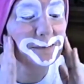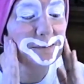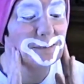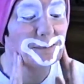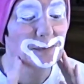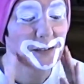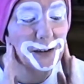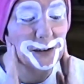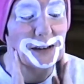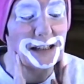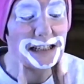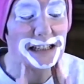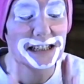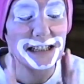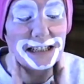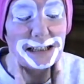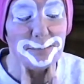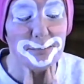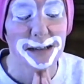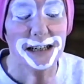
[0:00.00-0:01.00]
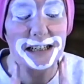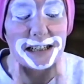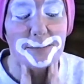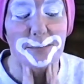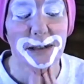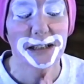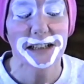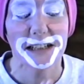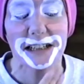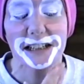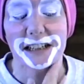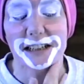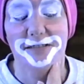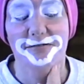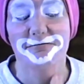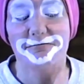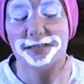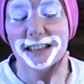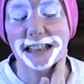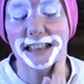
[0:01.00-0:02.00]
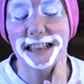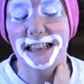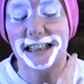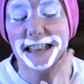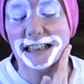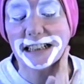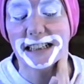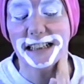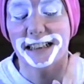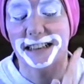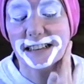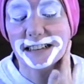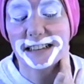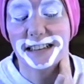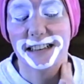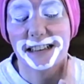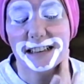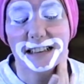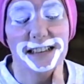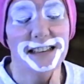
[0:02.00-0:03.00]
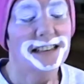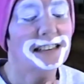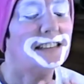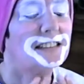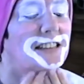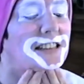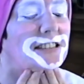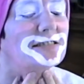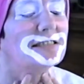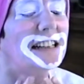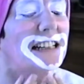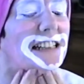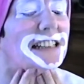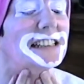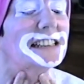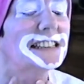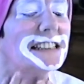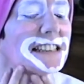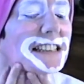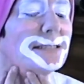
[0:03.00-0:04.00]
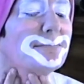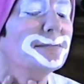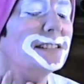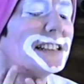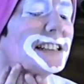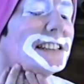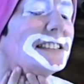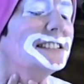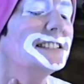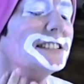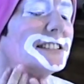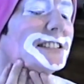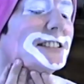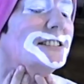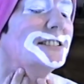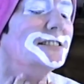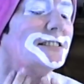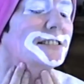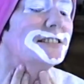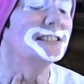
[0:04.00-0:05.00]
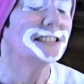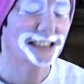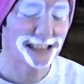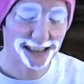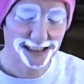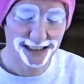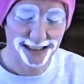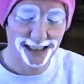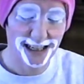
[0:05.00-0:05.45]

but our Indian makeup on, getting ready, creating something new and